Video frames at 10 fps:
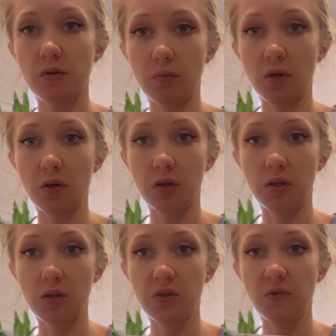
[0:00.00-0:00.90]
them
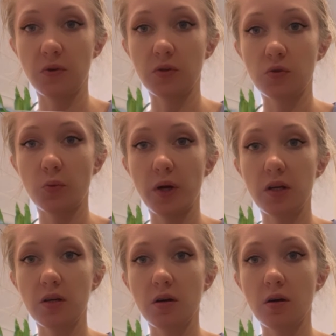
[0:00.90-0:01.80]
in different
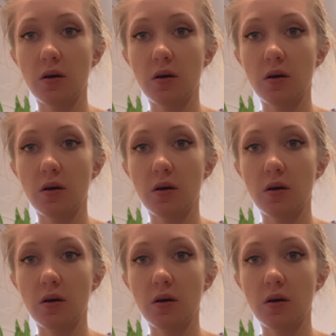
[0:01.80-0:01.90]
way.